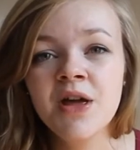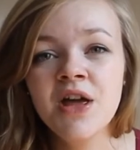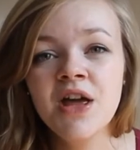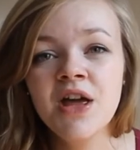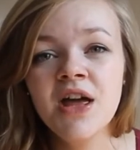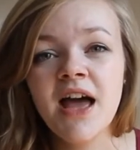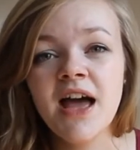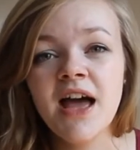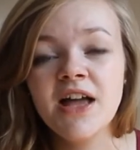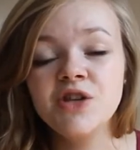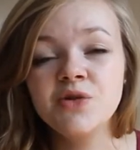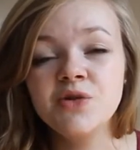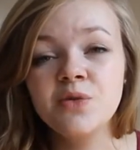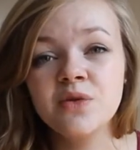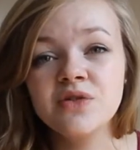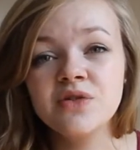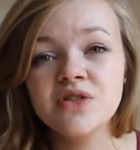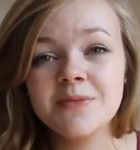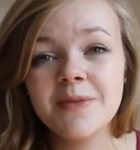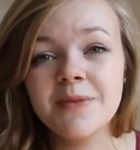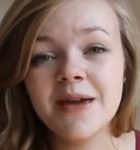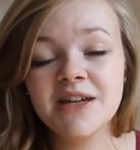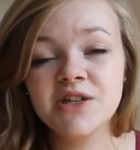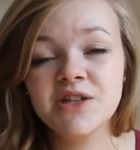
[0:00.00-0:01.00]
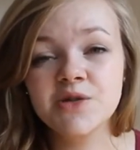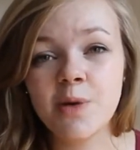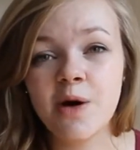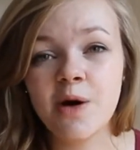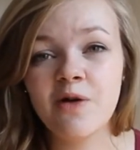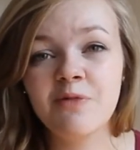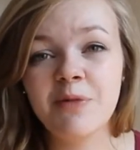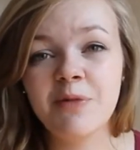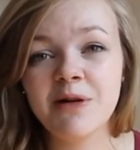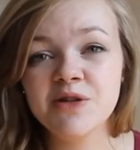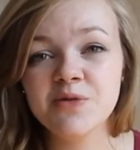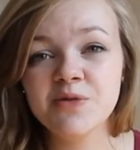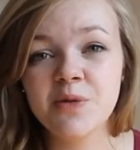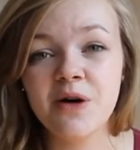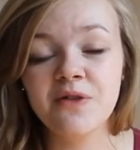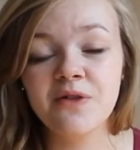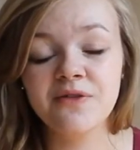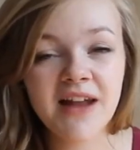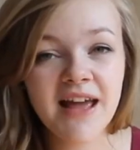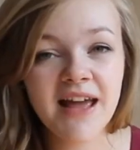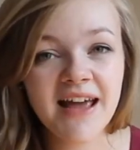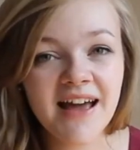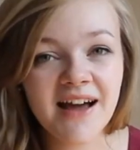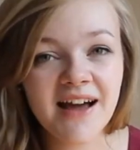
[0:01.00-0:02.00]
and you want to make 12x12
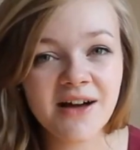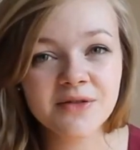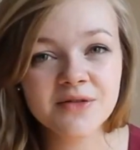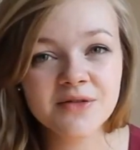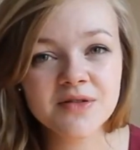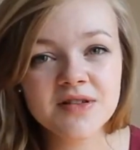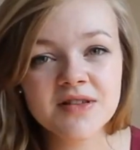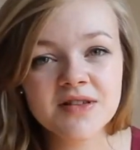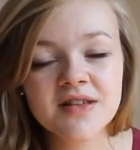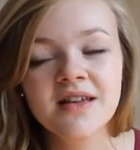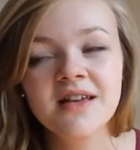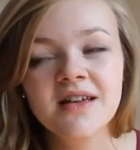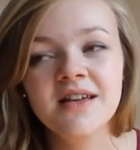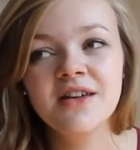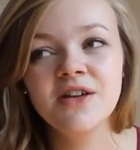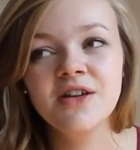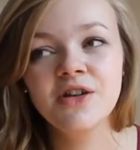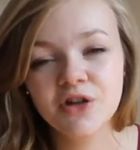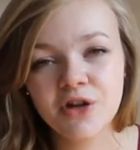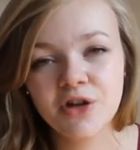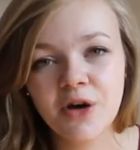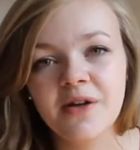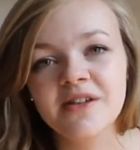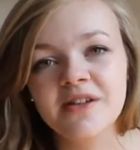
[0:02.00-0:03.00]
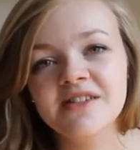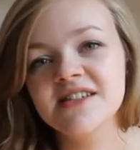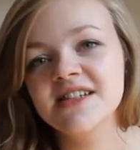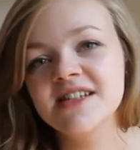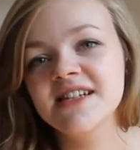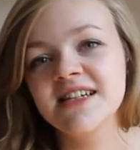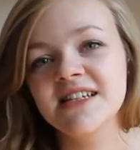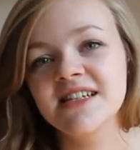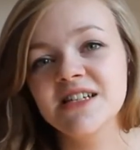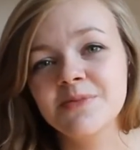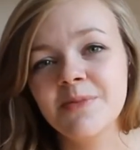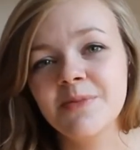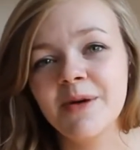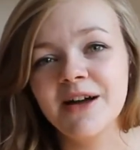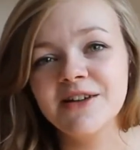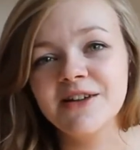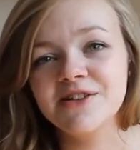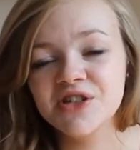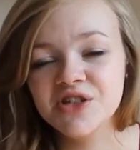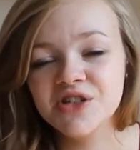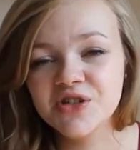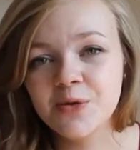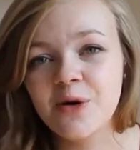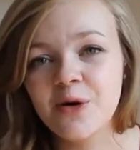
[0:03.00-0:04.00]
layouts, you're going to need to
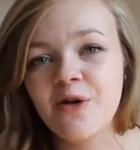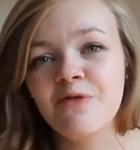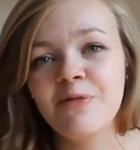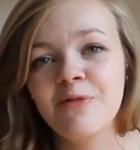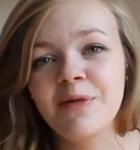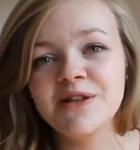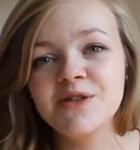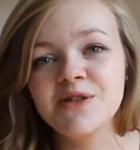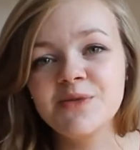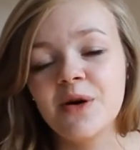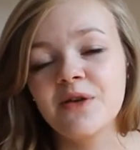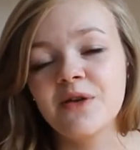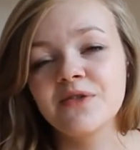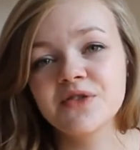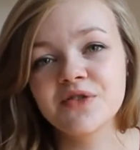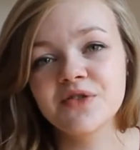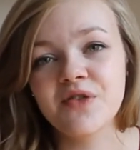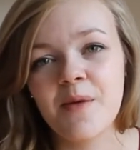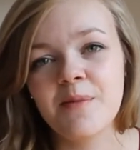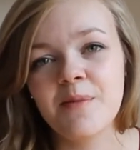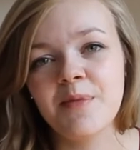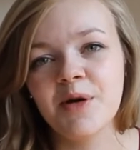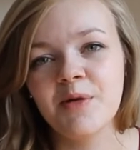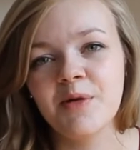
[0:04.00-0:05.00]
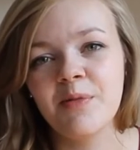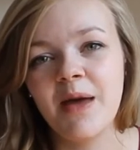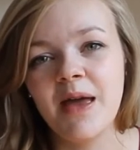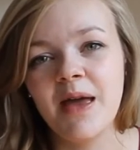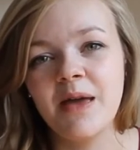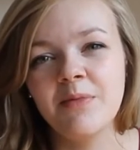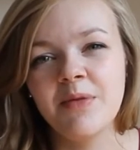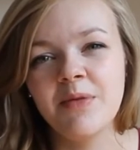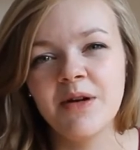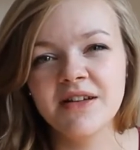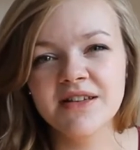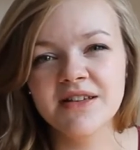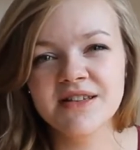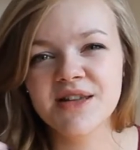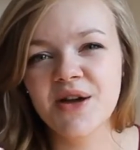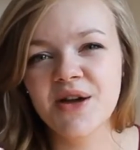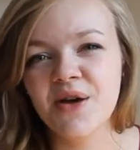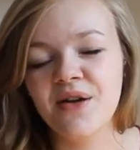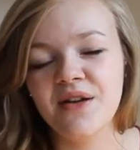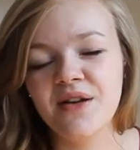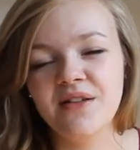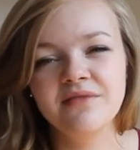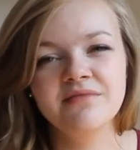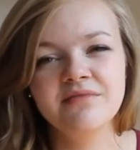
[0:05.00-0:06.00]
purchase 12x12 scrapbook paper.
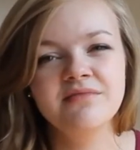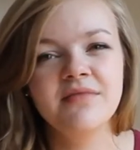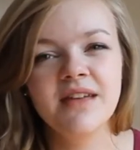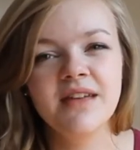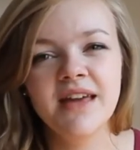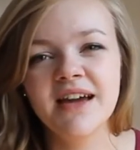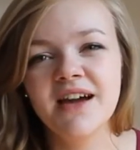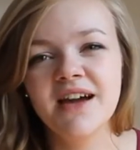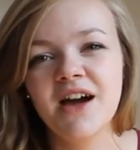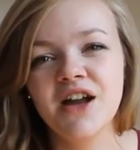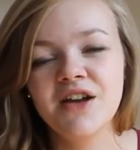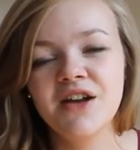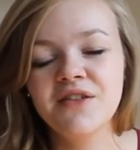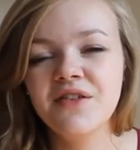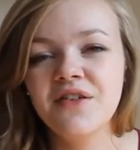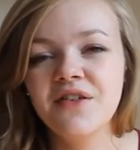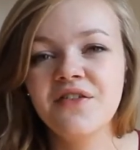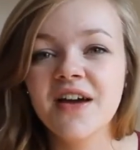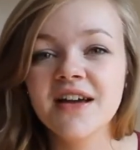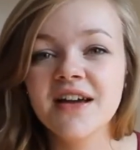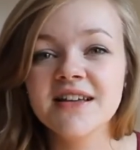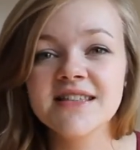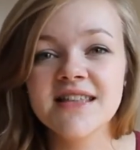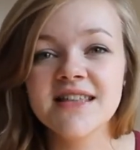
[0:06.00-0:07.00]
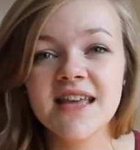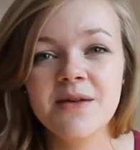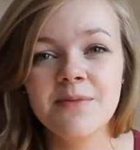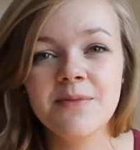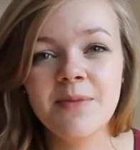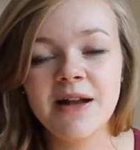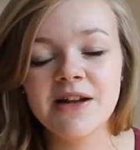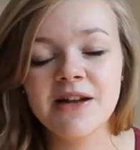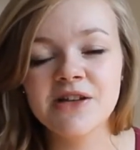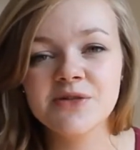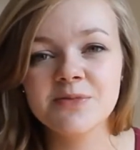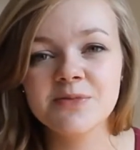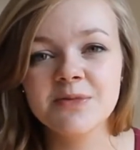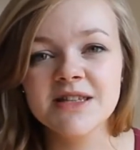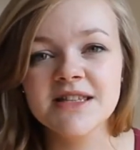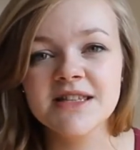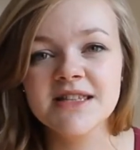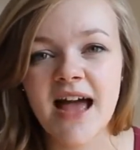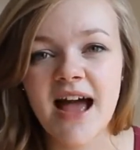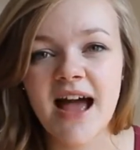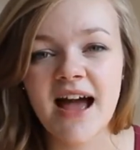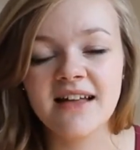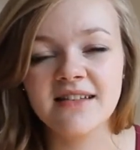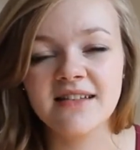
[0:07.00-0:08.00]
So it kind of affects the embellishments
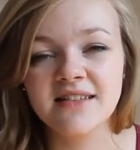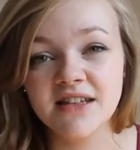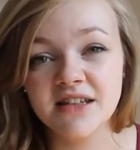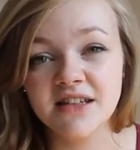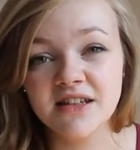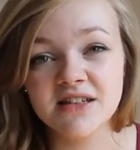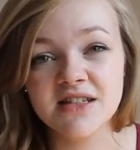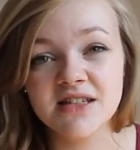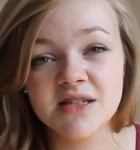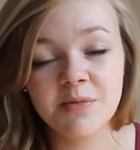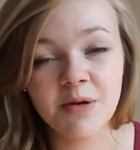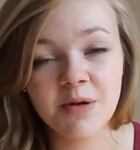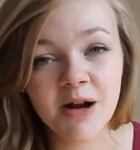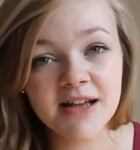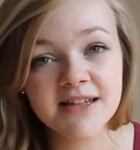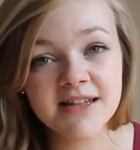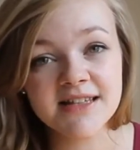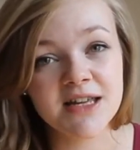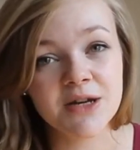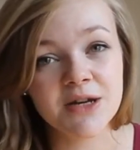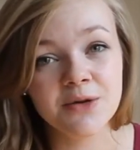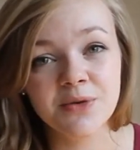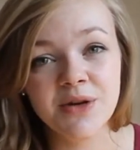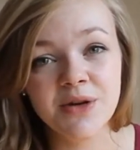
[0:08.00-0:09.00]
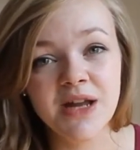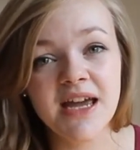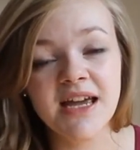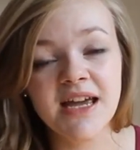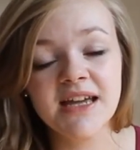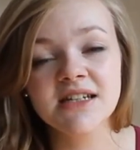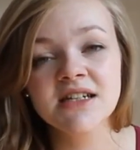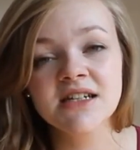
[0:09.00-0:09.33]
and the supplies that you'll need